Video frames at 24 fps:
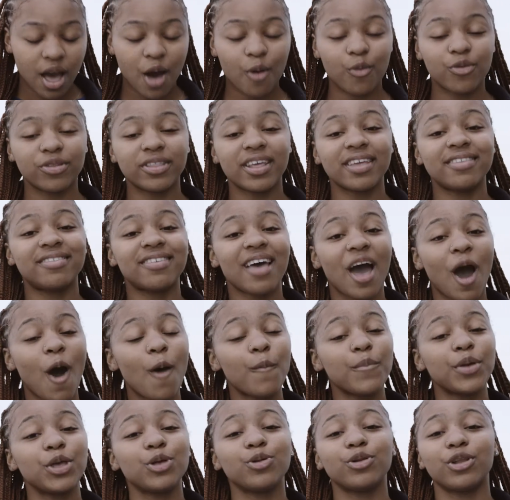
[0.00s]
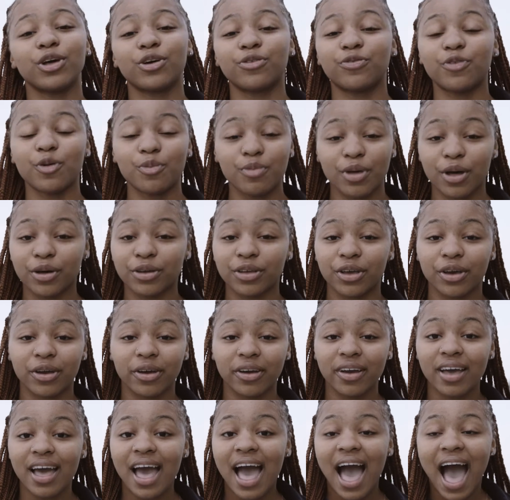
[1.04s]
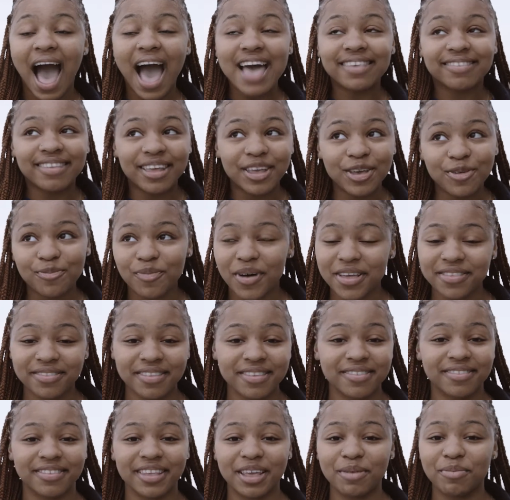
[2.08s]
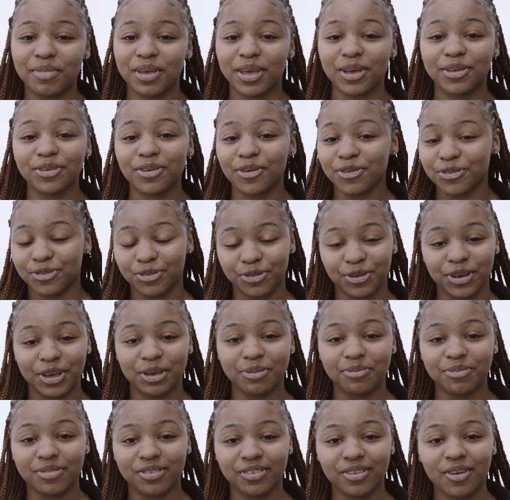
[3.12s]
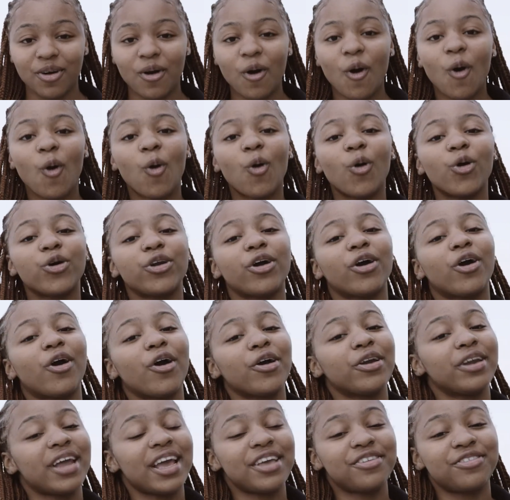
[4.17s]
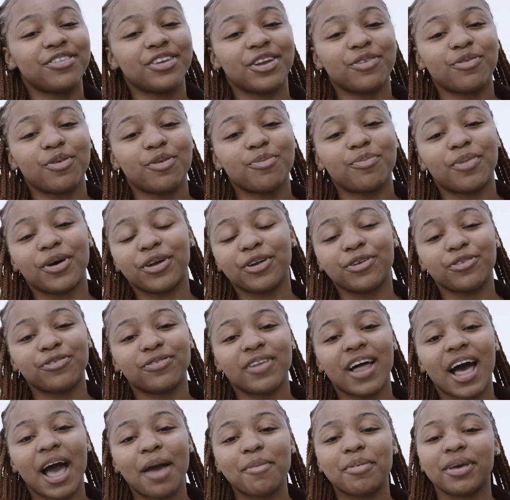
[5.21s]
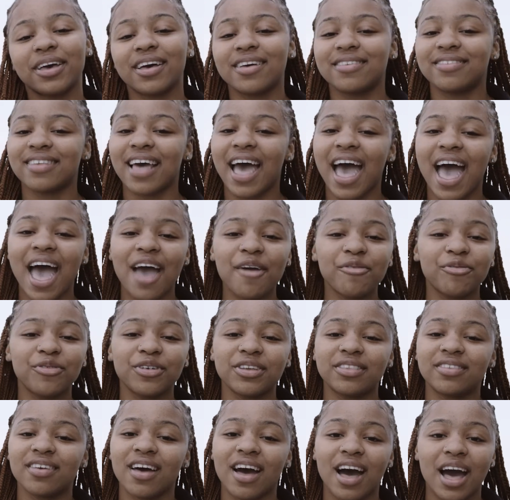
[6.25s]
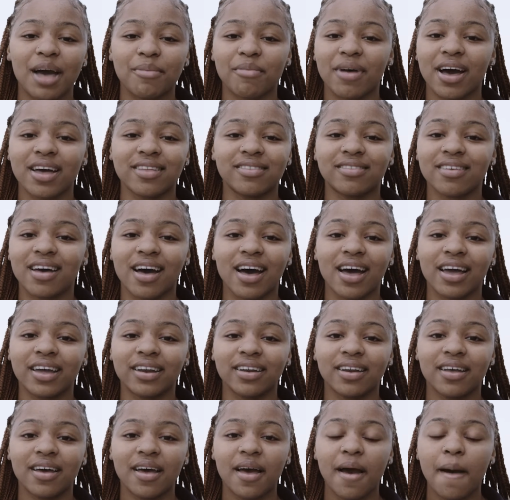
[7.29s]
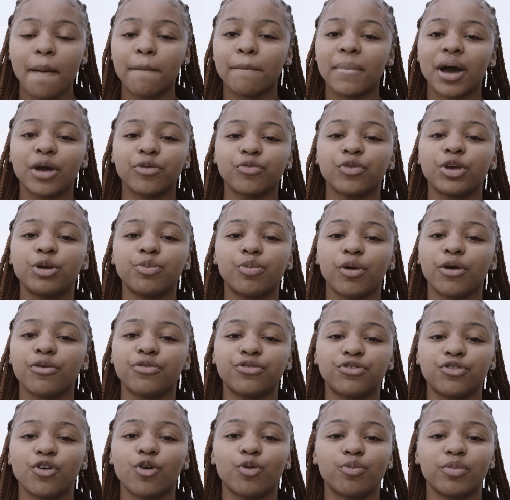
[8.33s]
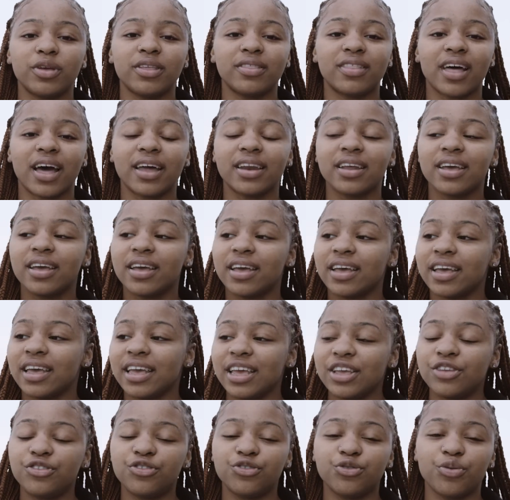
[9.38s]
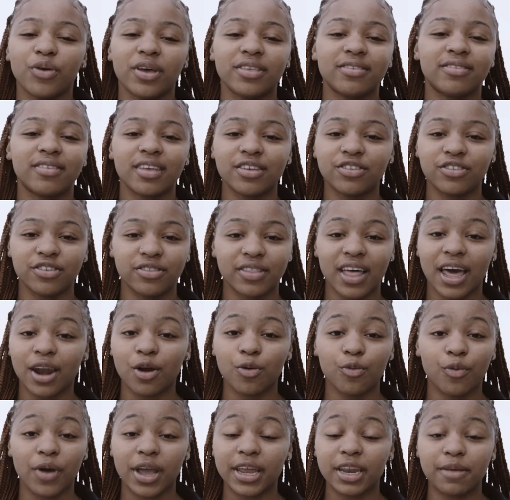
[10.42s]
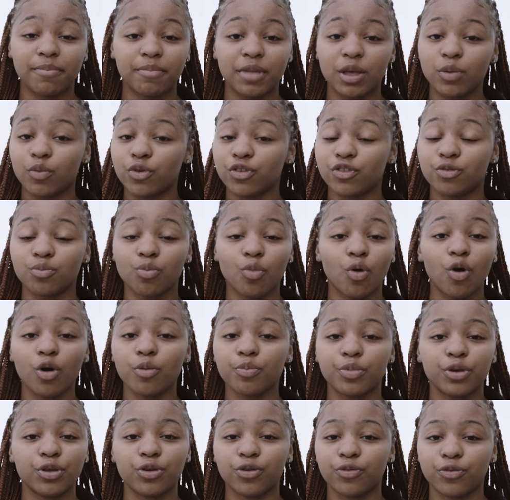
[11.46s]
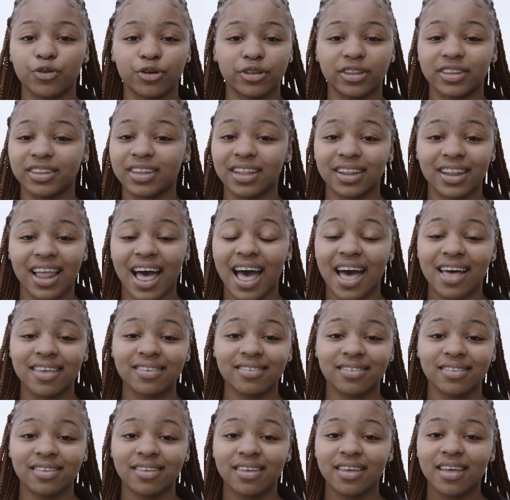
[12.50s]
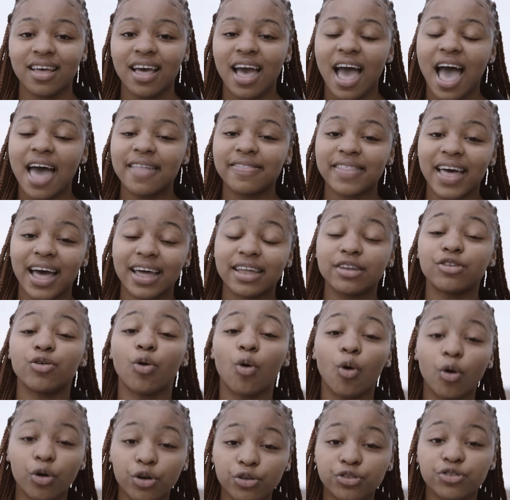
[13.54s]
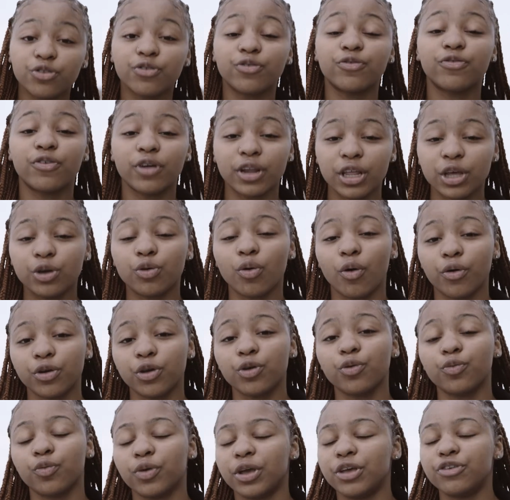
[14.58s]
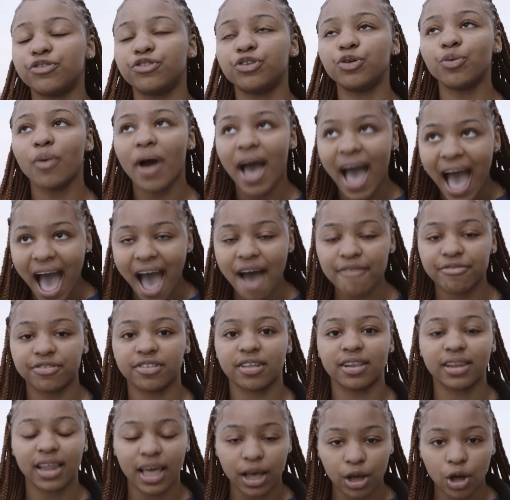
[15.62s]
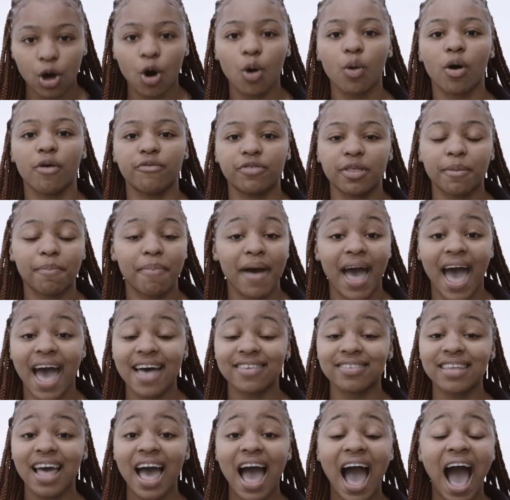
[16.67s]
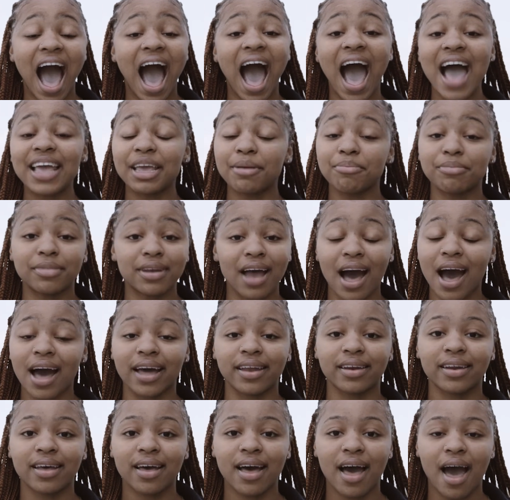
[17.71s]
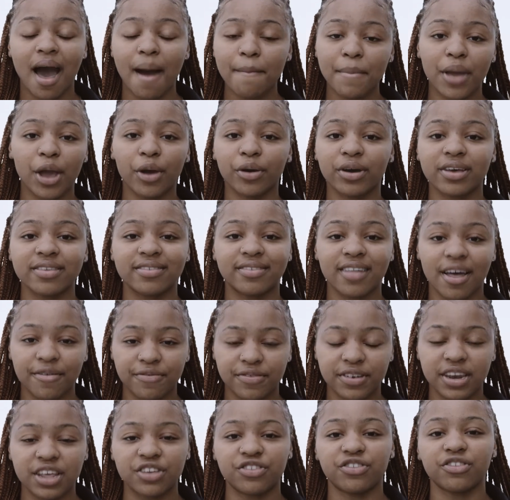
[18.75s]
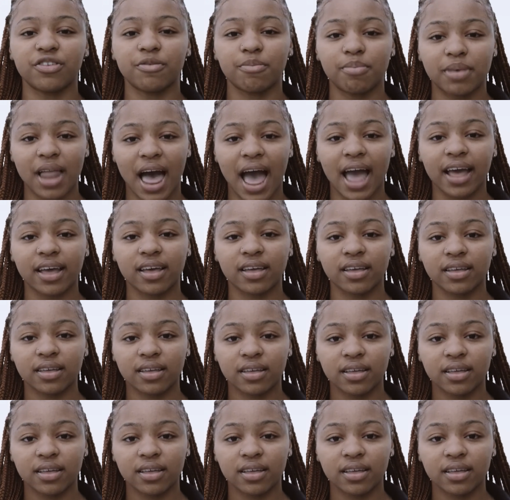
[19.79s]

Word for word: And when they tell me you look familiar, I say you must have seen me in your dreams or in a carnation of a butterfly, because every time I died, my rebirth showed me that each transition that awaited me was more beautiful than the last, and that in order to fully grow your wings, you have to let go of the past. I am not America's definition of black.